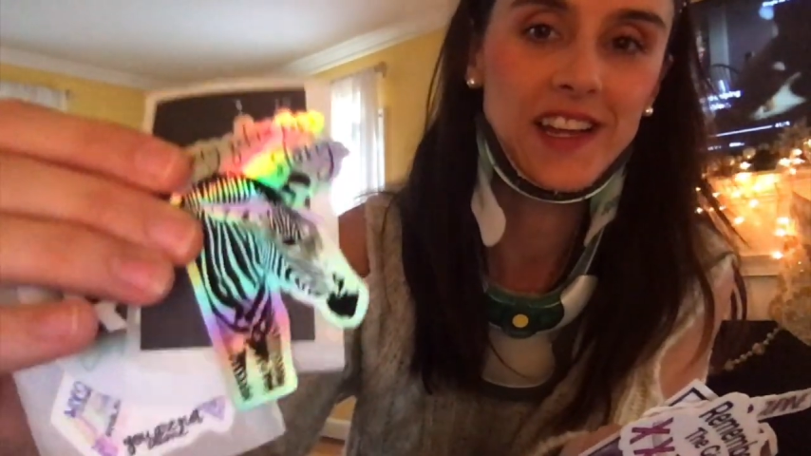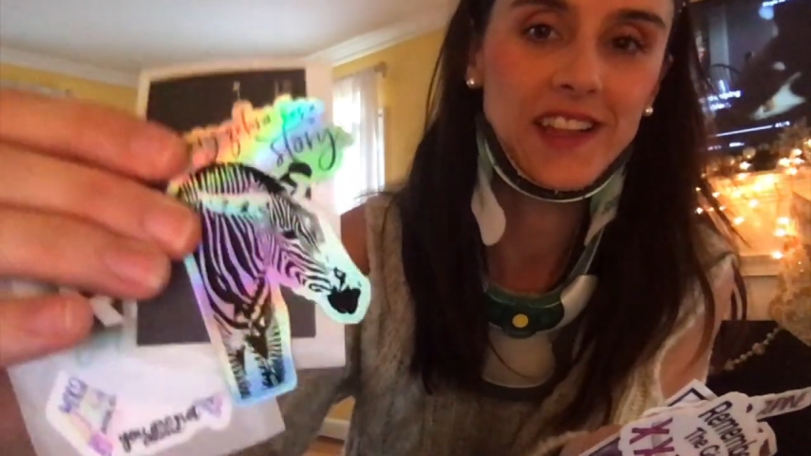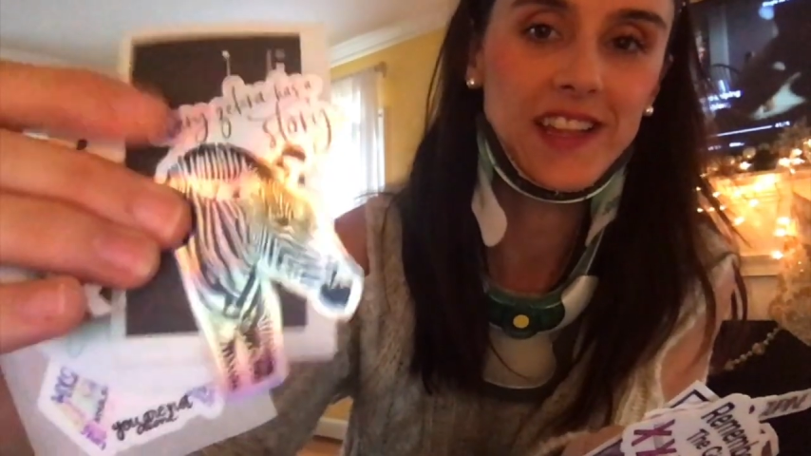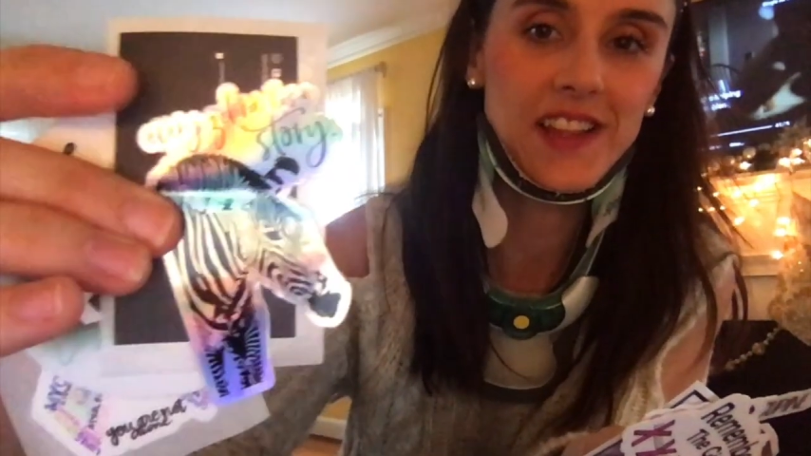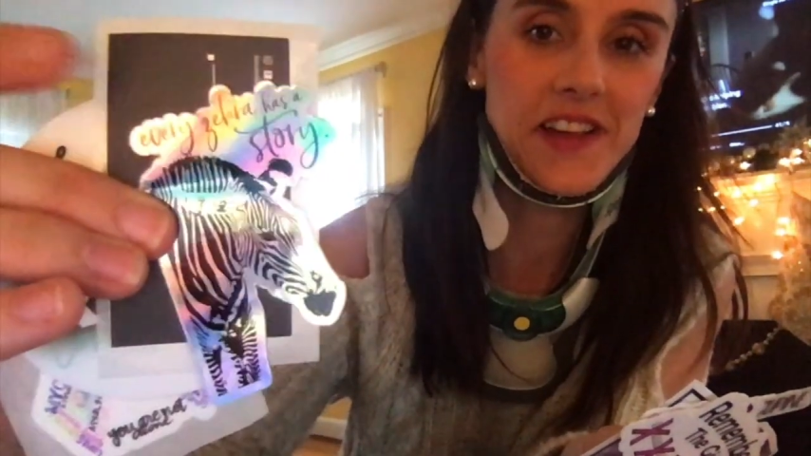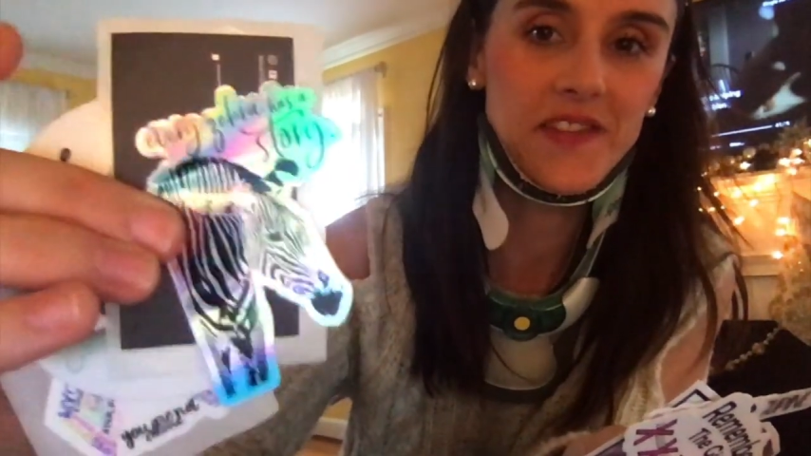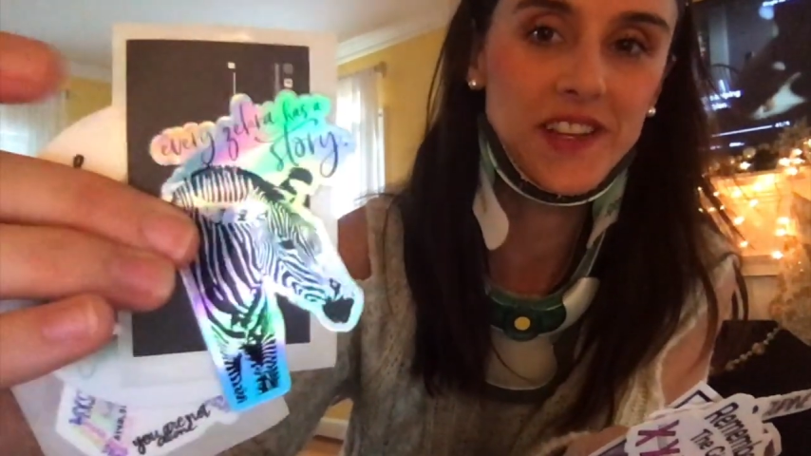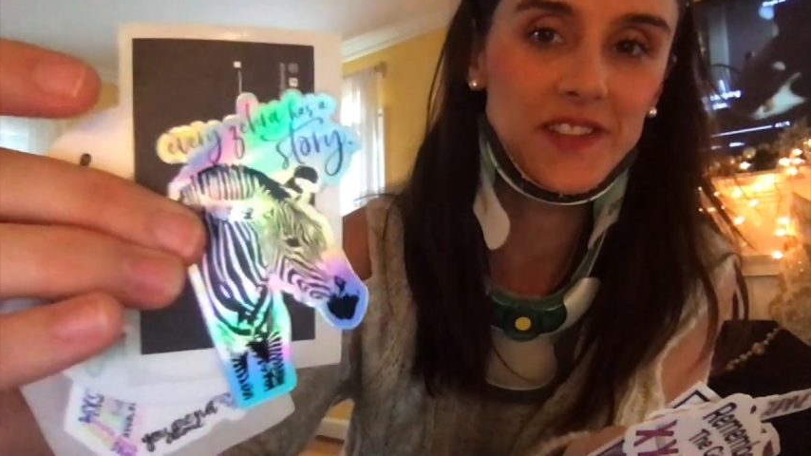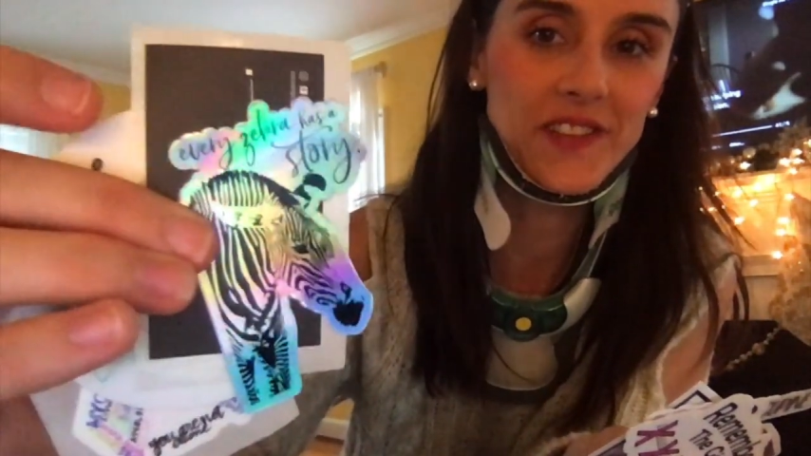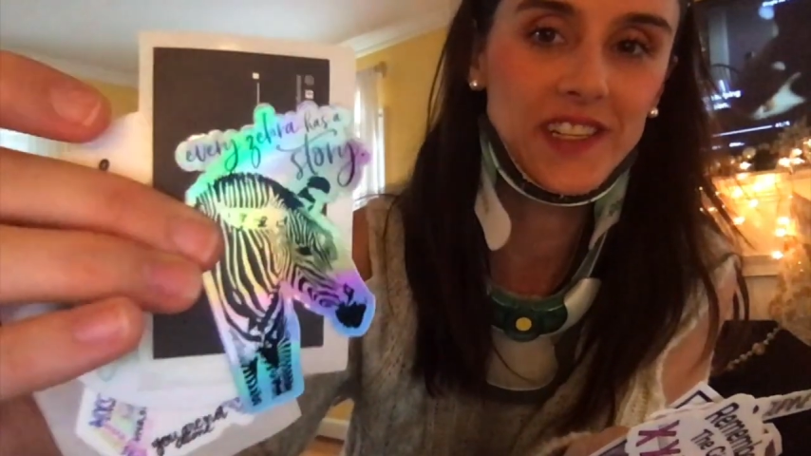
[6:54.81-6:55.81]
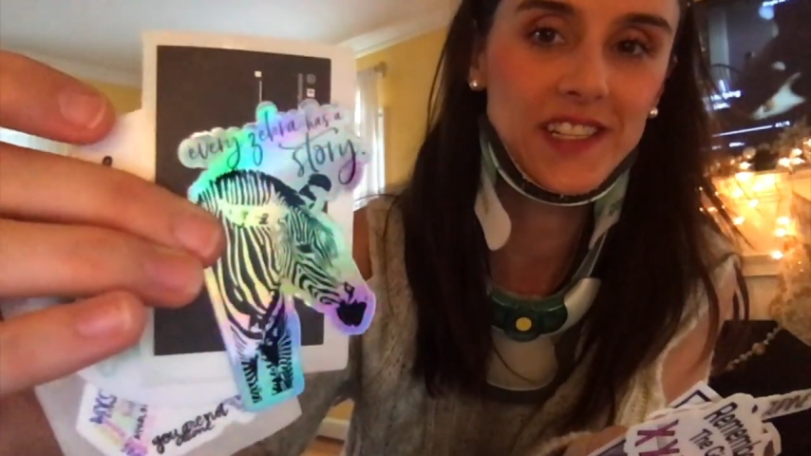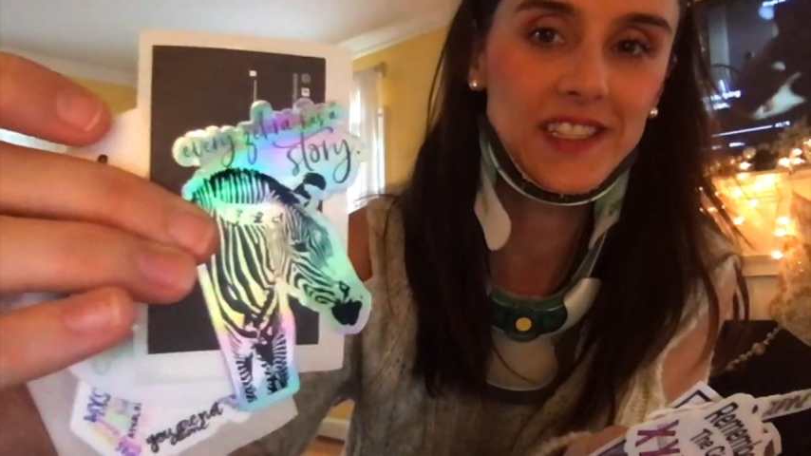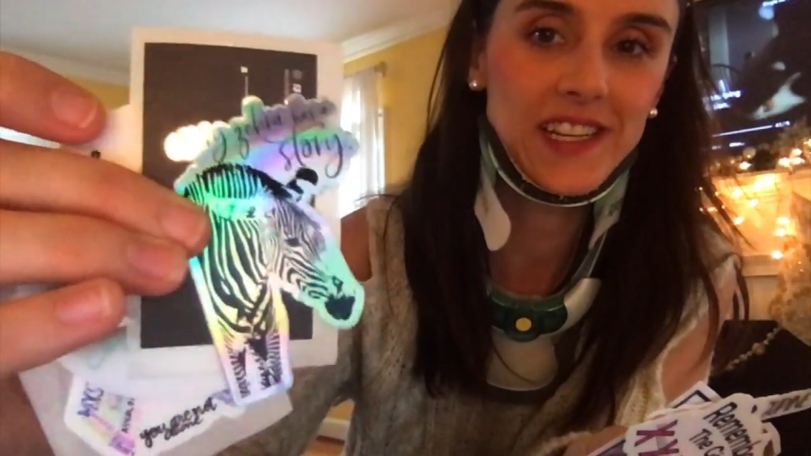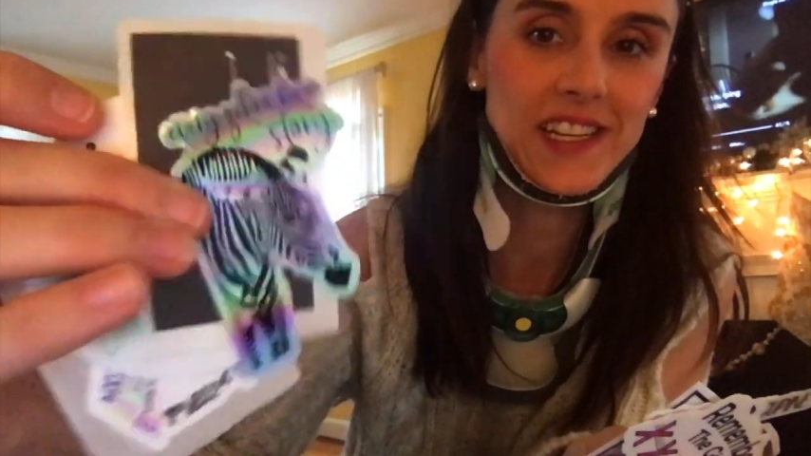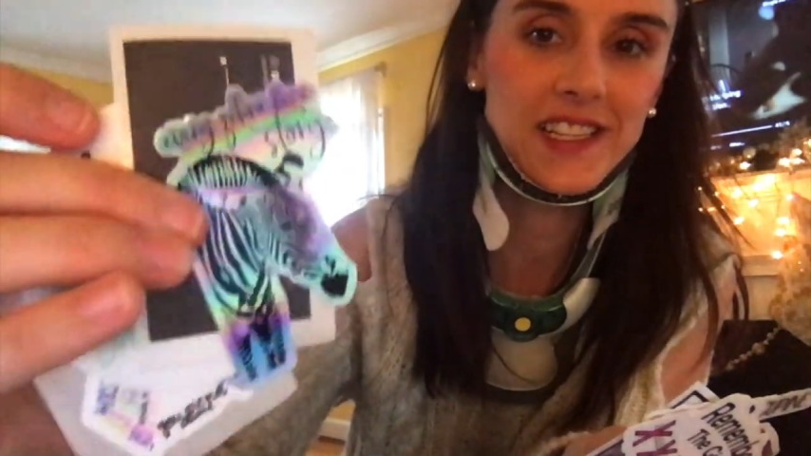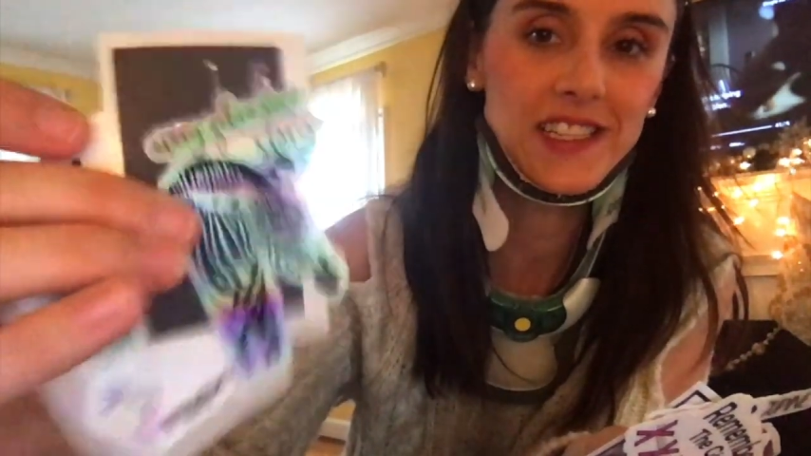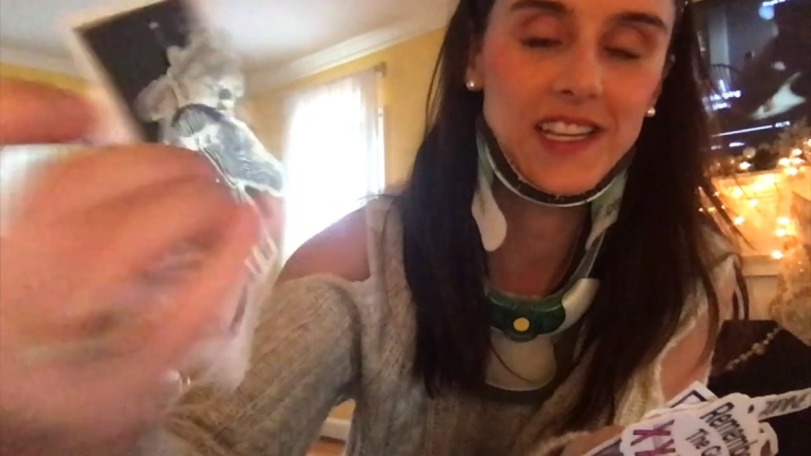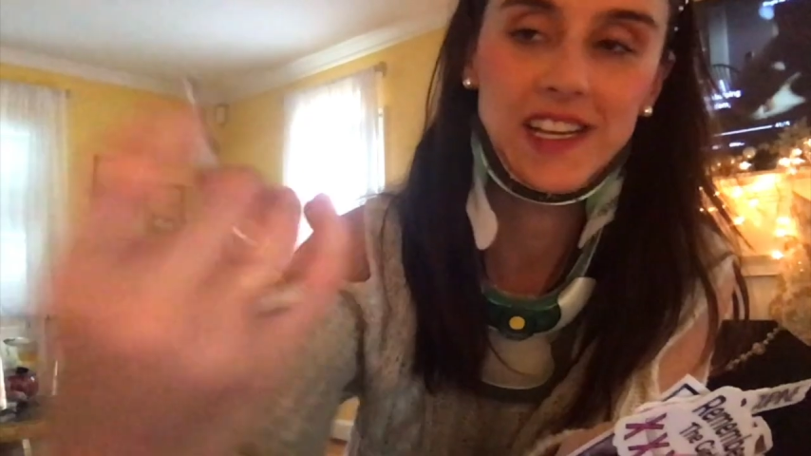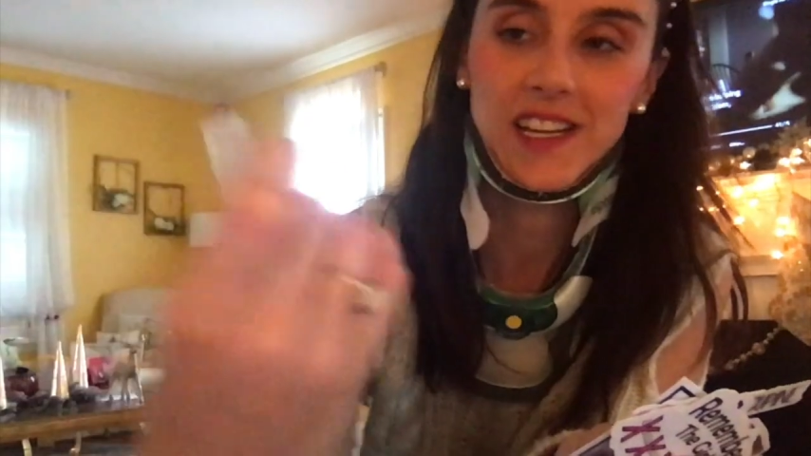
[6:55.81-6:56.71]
I love this one. It says,